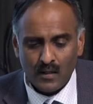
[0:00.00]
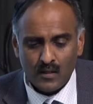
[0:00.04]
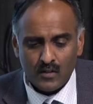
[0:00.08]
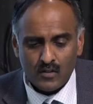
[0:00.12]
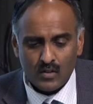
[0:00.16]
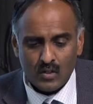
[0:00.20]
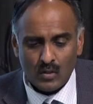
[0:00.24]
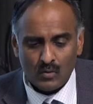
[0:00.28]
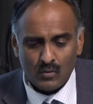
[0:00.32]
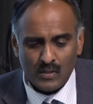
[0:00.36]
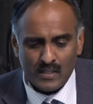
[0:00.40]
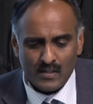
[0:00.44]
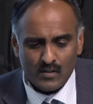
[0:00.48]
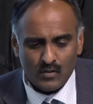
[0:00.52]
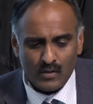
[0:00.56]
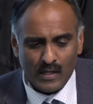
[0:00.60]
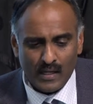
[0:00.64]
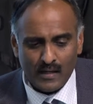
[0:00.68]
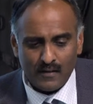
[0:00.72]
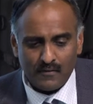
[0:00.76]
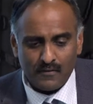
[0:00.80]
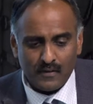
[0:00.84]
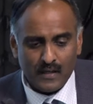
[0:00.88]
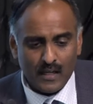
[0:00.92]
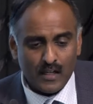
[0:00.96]
So risk
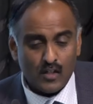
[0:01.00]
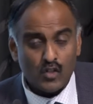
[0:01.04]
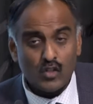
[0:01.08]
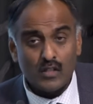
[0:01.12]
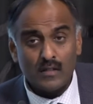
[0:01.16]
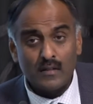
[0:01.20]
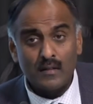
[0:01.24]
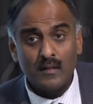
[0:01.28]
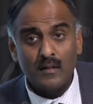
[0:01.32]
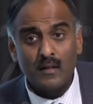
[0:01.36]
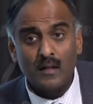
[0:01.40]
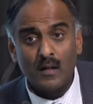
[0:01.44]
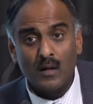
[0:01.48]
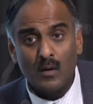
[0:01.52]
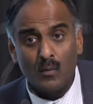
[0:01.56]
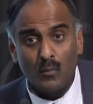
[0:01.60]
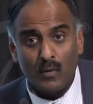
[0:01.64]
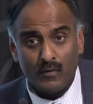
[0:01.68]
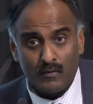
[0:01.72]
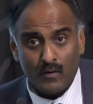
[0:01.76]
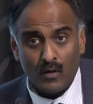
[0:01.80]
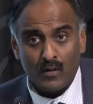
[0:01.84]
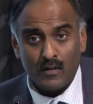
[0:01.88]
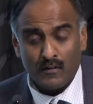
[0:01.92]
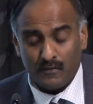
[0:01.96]
stratification,
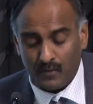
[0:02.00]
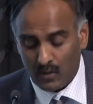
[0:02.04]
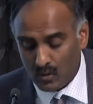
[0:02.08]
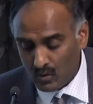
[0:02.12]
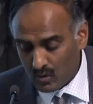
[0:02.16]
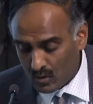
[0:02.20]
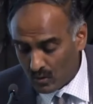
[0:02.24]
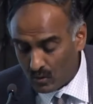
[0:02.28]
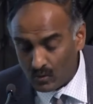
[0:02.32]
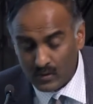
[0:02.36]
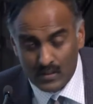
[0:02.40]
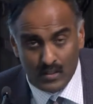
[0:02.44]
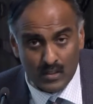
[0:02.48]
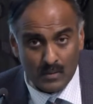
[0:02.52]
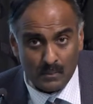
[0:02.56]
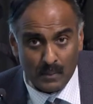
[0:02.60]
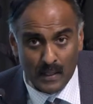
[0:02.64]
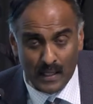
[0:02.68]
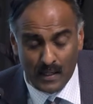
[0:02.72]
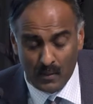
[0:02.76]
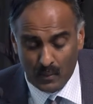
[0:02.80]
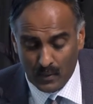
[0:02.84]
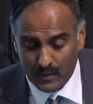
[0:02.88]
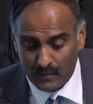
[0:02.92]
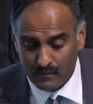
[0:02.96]
we've got a few tools to
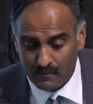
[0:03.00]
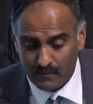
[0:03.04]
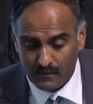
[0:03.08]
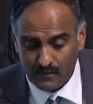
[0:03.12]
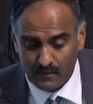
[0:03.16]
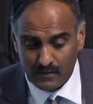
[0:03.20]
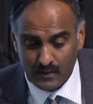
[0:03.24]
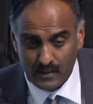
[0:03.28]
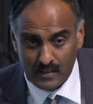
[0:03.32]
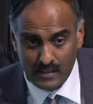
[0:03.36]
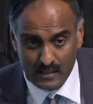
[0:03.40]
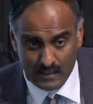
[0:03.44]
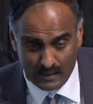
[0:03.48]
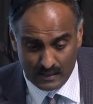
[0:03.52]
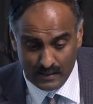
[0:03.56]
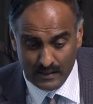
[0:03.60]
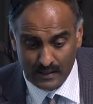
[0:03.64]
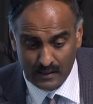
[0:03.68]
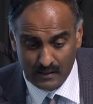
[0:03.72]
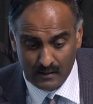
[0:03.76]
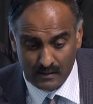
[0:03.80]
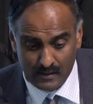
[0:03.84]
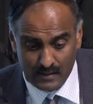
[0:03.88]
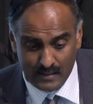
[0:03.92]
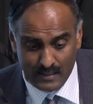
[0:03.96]
play with. First, the
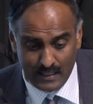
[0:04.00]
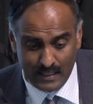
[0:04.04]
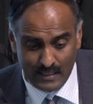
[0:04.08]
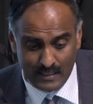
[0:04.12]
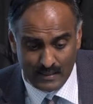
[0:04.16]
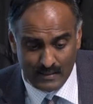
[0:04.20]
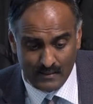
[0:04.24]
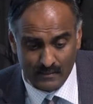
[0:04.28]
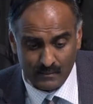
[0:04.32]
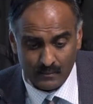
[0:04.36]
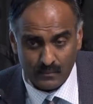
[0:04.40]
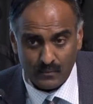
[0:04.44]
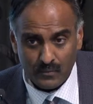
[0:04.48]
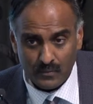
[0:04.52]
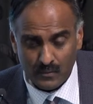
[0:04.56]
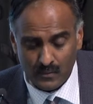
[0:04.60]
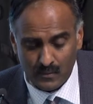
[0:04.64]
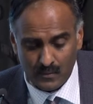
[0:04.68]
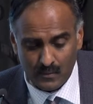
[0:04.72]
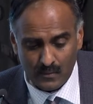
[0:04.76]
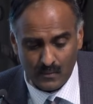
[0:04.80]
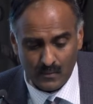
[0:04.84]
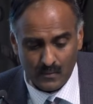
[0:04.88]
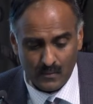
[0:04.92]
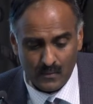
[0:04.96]
clinical state,
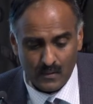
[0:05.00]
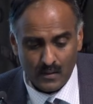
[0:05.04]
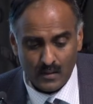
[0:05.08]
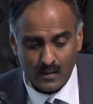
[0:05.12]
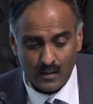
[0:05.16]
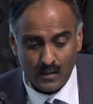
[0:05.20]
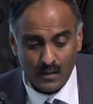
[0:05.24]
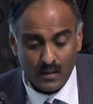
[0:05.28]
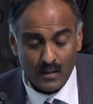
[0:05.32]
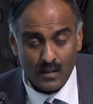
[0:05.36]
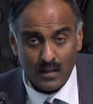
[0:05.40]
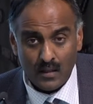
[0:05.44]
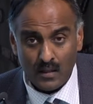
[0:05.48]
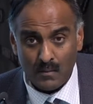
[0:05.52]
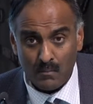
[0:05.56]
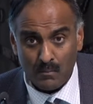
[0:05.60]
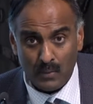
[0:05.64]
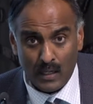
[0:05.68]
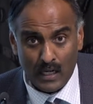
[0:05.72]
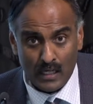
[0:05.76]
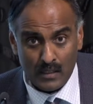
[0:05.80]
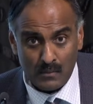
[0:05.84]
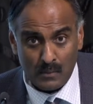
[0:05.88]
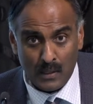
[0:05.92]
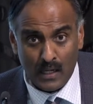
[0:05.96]

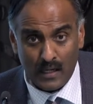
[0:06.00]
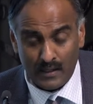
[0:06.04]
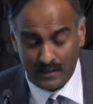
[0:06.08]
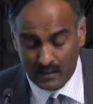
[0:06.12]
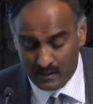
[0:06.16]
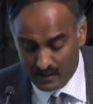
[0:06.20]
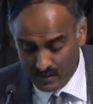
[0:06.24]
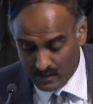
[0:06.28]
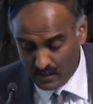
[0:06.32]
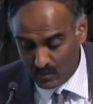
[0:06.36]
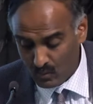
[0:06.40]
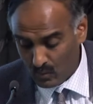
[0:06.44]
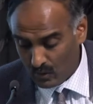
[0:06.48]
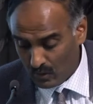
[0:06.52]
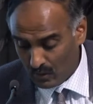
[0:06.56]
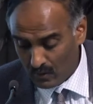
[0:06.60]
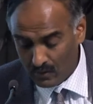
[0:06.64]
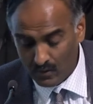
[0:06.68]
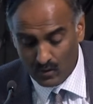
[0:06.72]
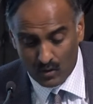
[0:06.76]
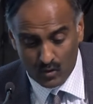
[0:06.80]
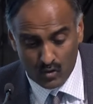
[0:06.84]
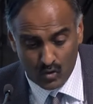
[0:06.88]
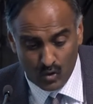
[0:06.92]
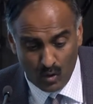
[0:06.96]
biomarkers, and we all
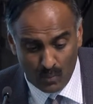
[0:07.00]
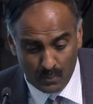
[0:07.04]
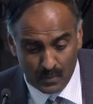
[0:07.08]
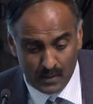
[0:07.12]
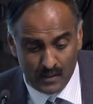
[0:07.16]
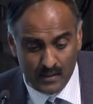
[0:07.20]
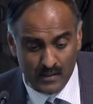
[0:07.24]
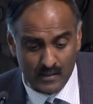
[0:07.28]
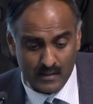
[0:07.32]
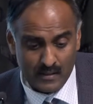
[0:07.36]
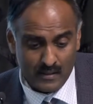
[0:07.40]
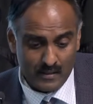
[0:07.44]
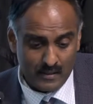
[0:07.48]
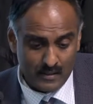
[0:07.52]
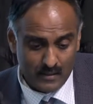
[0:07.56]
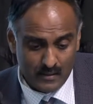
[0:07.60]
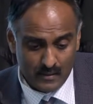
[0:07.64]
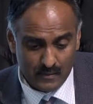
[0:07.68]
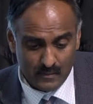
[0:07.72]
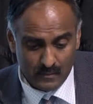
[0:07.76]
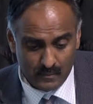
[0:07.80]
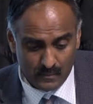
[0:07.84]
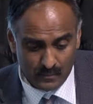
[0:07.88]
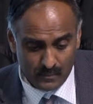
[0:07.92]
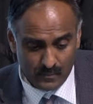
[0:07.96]
know troponins
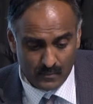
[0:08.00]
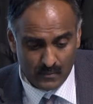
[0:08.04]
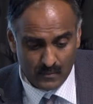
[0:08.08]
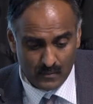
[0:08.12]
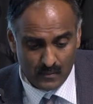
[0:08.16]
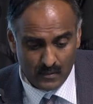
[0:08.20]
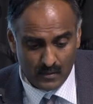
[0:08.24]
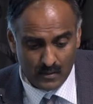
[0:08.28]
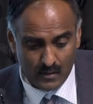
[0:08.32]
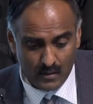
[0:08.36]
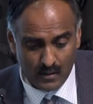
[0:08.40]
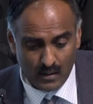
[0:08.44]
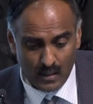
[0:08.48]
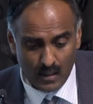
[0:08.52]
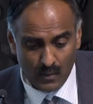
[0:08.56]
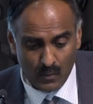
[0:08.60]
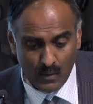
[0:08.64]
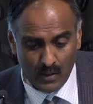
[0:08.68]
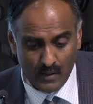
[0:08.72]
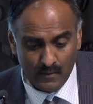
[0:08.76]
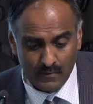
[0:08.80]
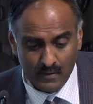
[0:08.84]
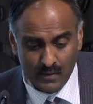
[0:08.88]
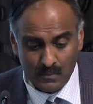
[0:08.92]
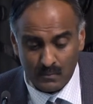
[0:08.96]
are
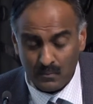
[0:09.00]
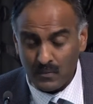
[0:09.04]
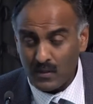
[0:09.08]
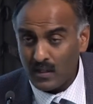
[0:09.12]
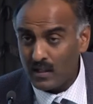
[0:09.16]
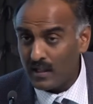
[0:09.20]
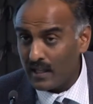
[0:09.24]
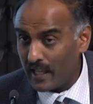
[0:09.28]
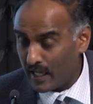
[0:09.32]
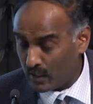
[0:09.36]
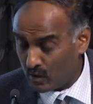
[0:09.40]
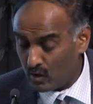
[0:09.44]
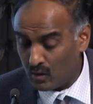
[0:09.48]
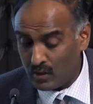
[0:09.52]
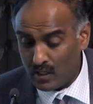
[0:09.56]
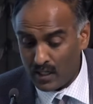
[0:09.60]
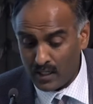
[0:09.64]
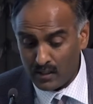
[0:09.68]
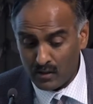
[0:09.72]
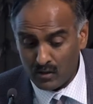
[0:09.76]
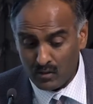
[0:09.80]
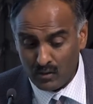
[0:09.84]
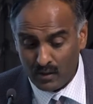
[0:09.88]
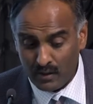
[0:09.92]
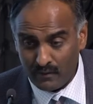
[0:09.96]
one of them,
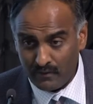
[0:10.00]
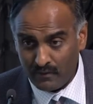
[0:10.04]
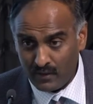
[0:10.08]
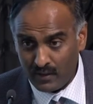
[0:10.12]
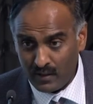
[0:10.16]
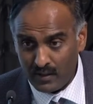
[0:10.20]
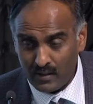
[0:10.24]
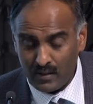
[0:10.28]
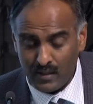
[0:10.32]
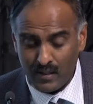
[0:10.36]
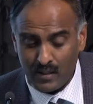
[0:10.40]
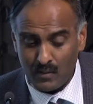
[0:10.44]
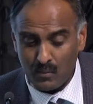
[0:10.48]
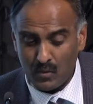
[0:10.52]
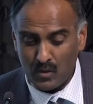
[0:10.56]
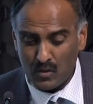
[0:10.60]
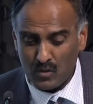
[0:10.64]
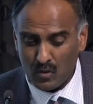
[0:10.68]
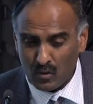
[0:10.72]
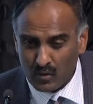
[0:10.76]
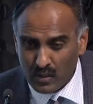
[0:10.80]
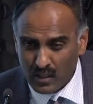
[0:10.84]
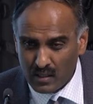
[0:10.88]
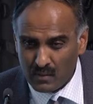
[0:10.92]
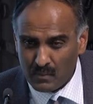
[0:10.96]
echocardiography, and we're
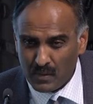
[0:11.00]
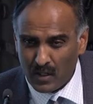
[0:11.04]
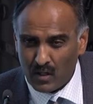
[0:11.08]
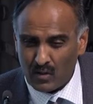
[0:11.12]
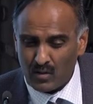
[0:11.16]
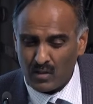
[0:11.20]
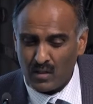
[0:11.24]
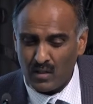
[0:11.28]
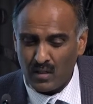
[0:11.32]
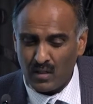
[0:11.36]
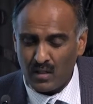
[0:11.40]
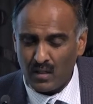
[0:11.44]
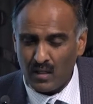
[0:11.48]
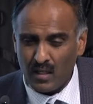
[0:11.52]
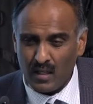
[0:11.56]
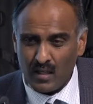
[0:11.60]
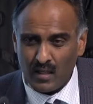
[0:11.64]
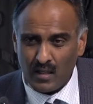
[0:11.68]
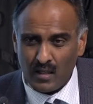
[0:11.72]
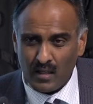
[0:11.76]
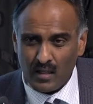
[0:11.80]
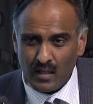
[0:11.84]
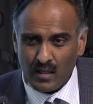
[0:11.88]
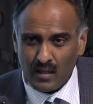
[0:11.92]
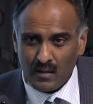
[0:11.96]
talking about
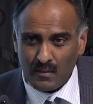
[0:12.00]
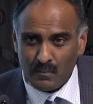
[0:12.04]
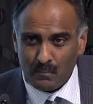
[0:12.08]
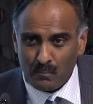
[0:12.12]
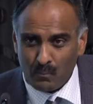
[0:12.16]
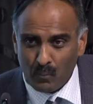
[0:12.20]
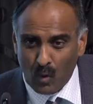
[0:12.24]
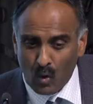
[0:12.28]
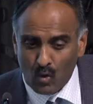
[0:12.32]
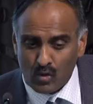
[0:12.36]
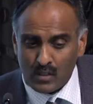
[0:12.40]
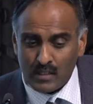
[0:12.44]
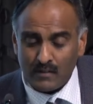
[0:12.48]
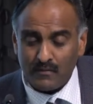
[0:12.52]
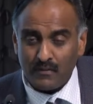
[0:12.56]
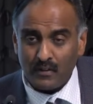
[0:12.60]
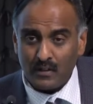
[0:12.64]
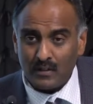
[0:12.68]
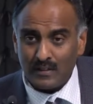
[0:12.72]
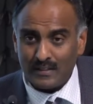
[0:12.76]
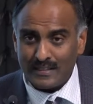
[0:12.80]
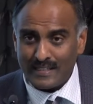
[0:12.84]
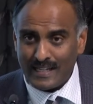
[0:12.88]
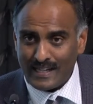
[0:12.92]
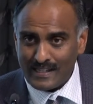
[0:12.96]
more
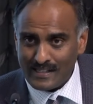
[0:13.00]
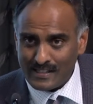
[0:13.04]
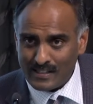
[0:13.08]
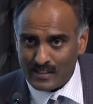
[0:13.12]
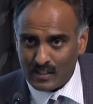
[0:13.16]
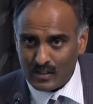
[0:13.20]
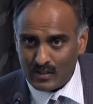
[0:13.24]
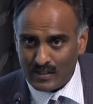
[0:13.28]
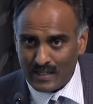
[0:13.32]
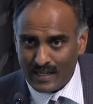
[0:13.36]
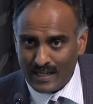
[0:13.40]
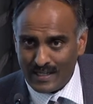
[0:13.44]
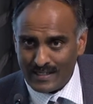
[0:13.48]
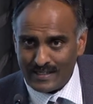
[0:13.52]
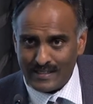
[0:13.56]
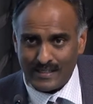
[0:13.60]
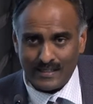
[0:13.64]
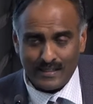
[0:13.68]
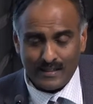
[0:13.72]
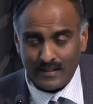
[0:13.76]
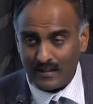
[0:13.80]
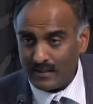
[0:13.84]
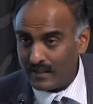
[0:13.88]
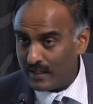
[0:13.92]
difficult tests to get